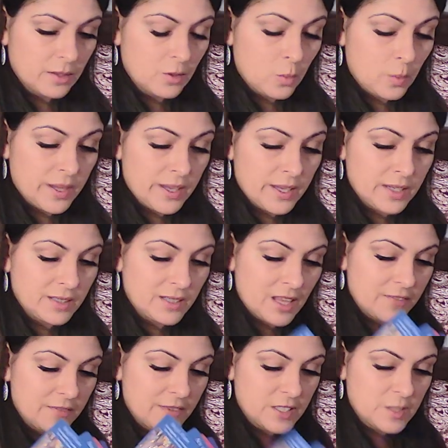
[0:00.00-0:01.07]
Queen,
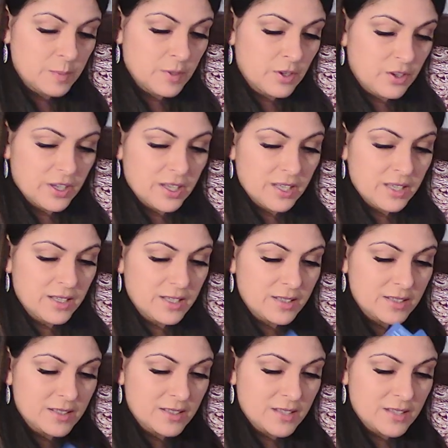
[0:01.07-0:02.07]
life experience.